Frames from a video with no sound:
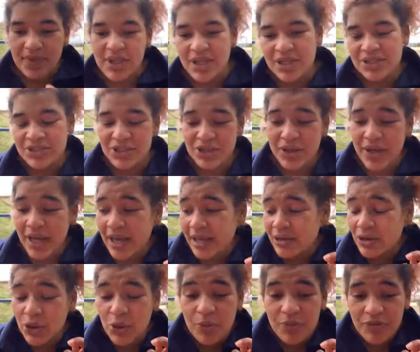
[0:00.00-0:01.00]
So yeah, and
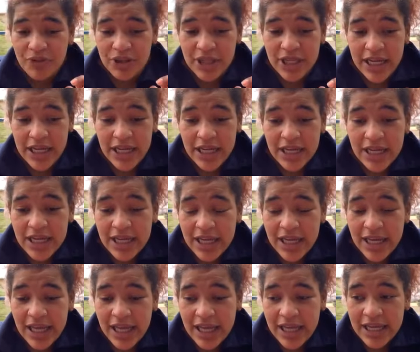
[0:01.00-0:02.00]
hopefully
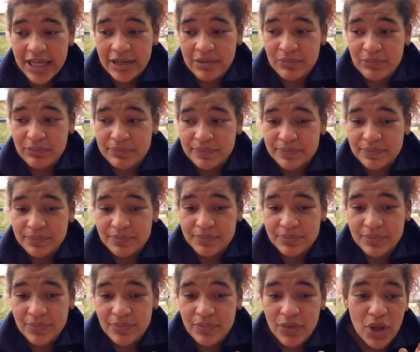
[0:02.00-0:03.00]

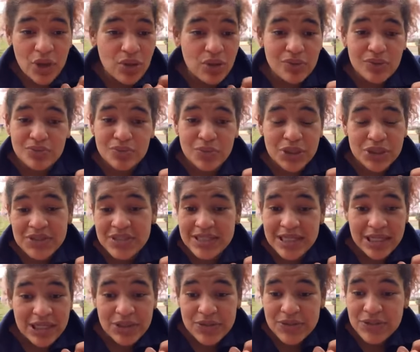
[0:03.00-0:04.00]
we'll
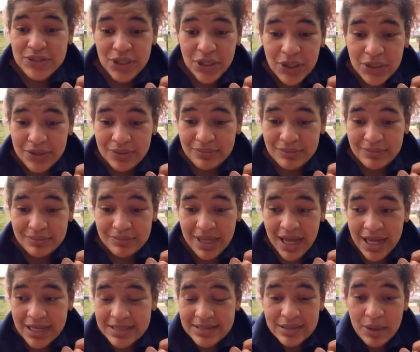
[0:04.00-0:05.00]
see you soon
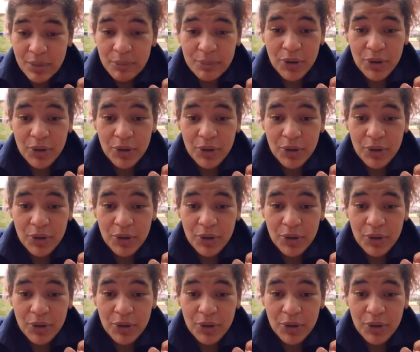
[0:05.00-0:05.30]
at some